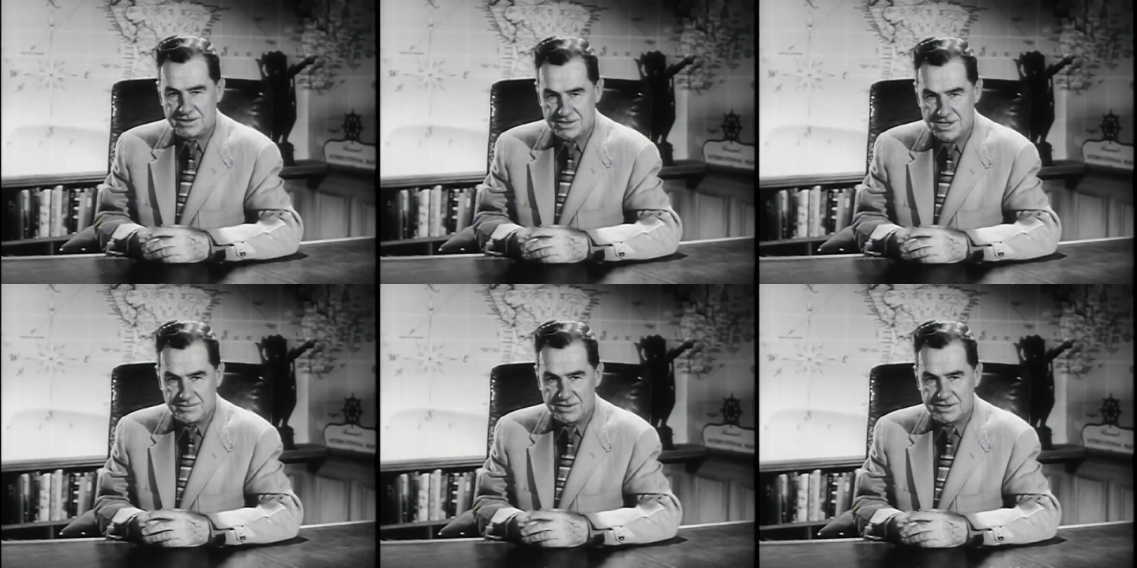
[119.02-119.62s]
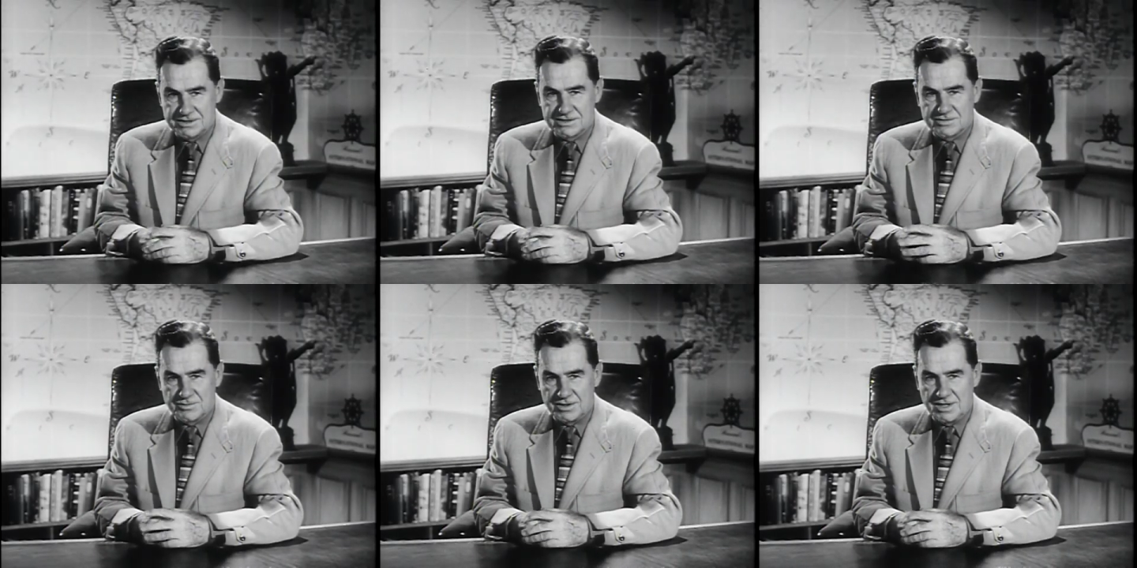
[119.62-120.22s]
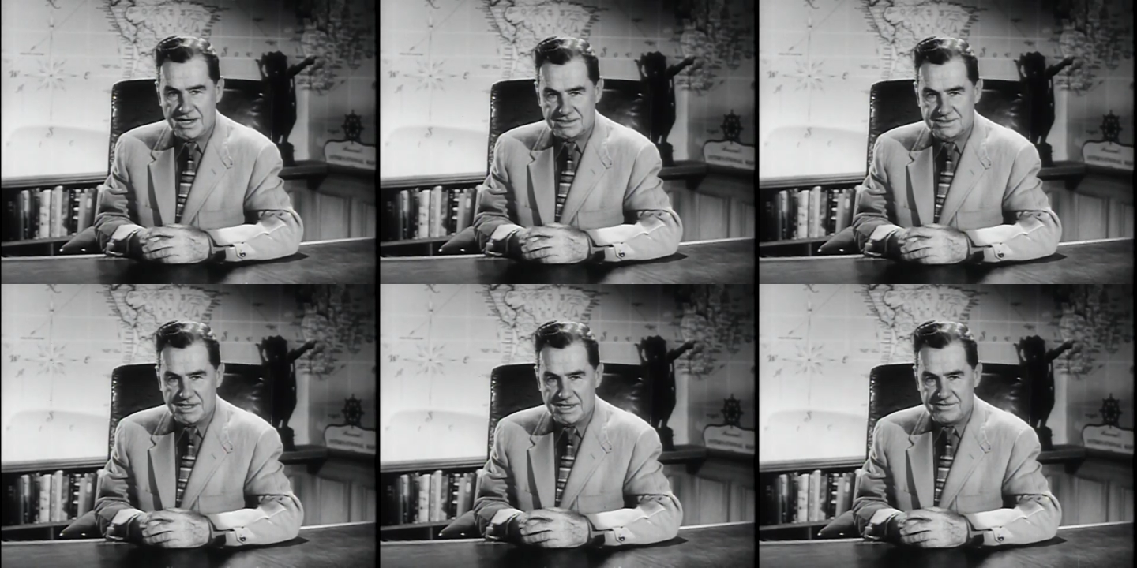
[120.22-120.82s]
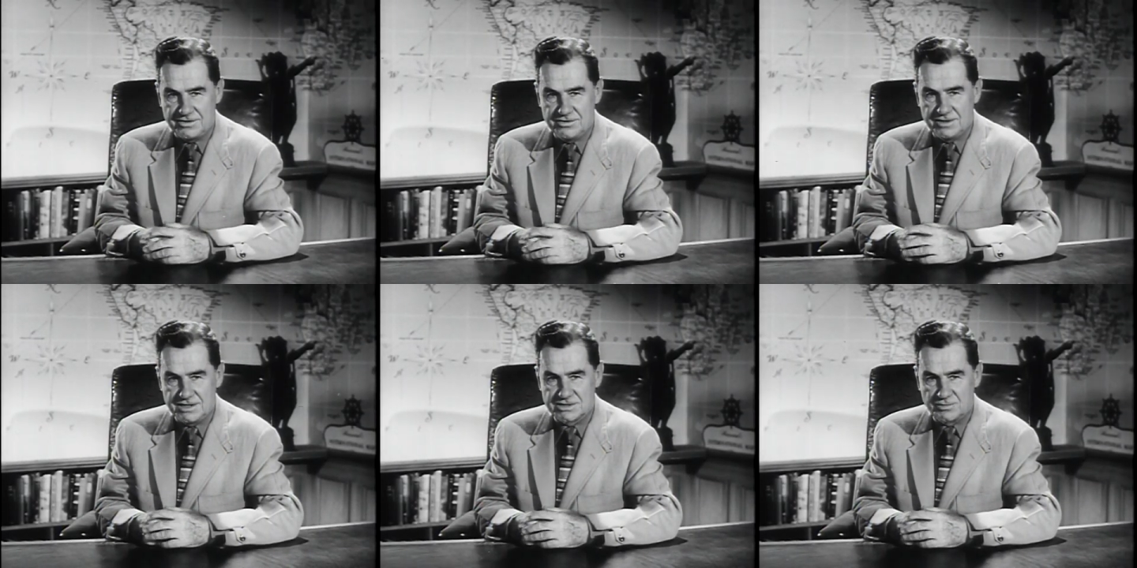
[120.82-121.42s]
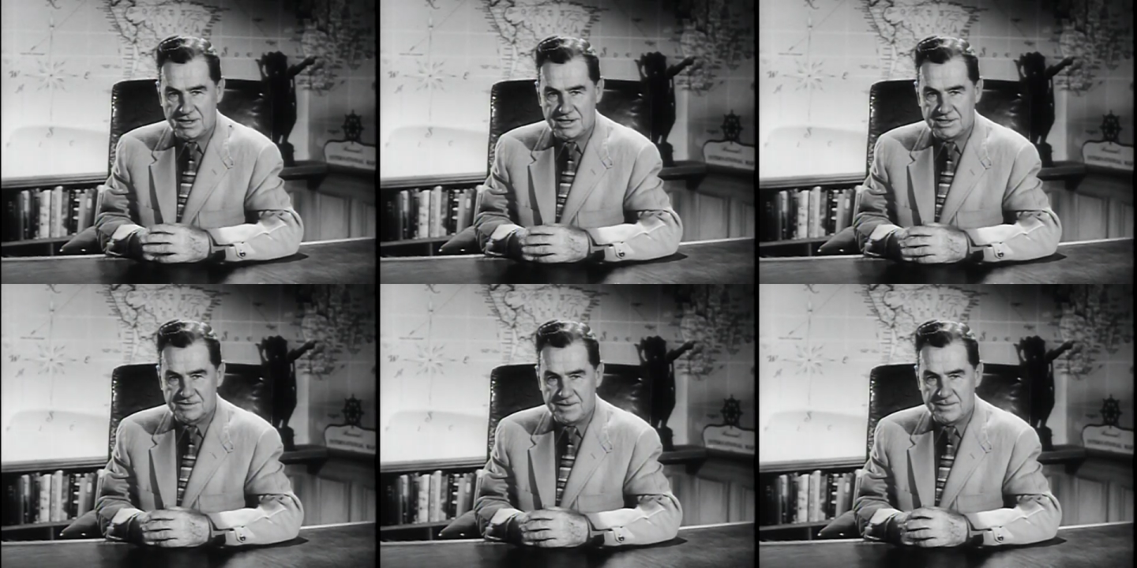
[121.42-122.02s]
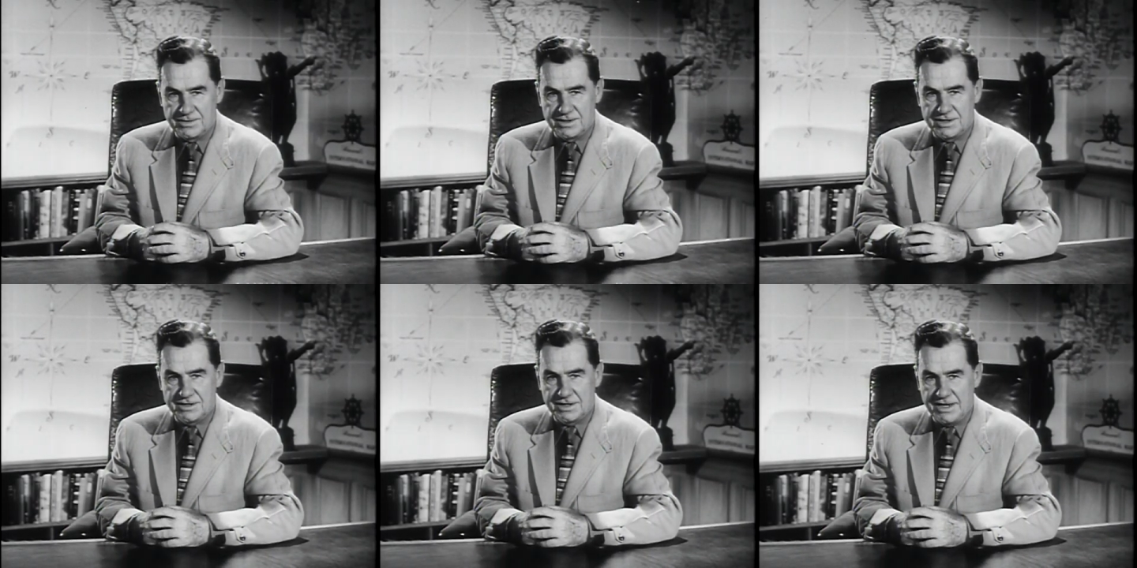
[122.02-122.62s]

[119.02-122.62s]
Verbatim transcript: The communists would like to have you, as well as people in